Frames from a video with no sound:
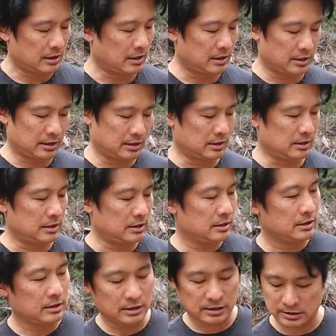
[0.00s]
and
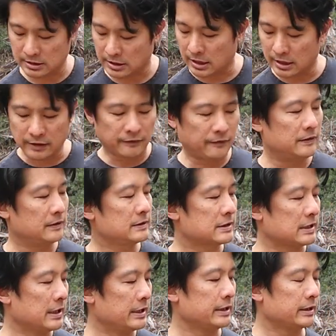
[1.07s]
it kind of
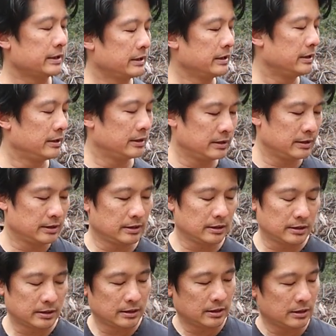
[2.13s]
feels like
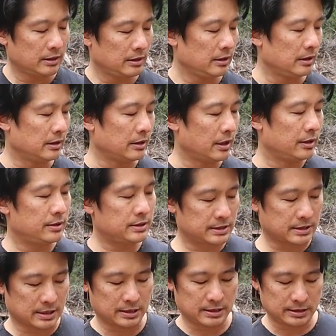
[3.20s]
an
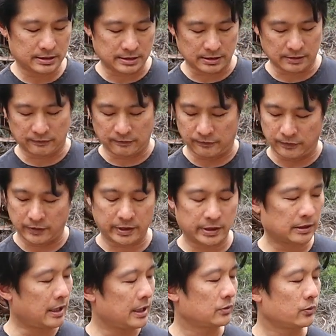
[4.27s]
undersized,
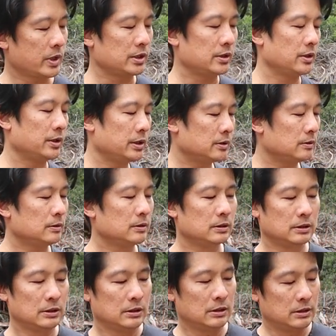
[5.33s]
very lightweight yo-yo.
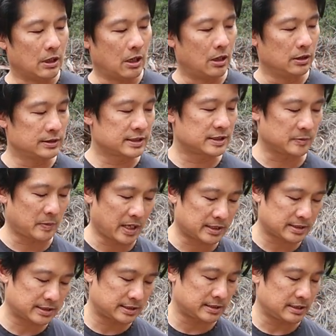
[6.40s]
All the
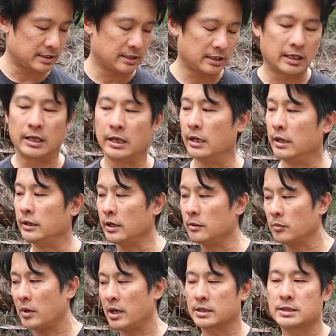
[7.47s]
specs and
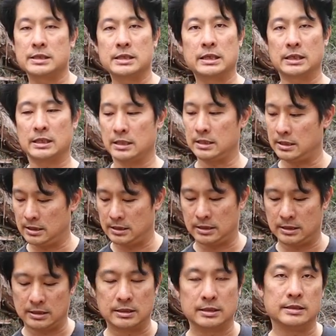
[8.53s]
unboxing
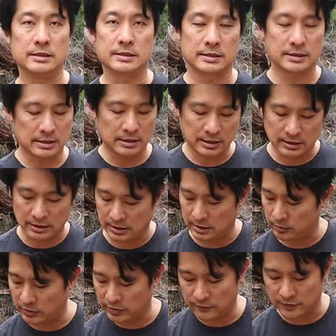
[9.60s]
is in a
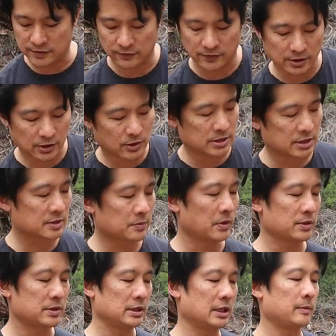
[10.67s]
previous video I just
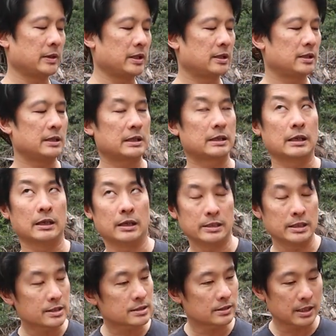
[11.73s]
posted up, I think
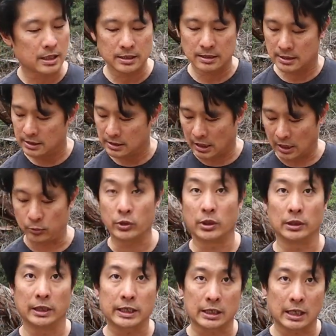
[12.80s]
yesterday. I'll put
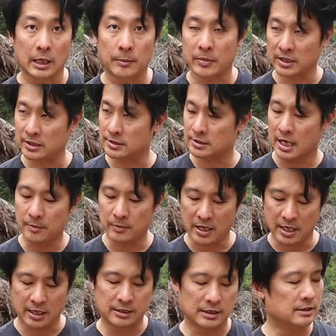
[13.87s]
a link up at the top
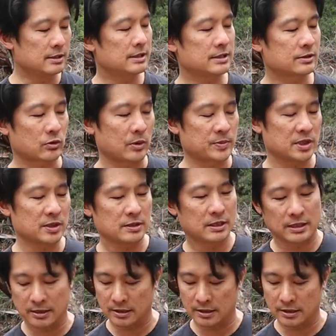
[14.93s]
and in the description.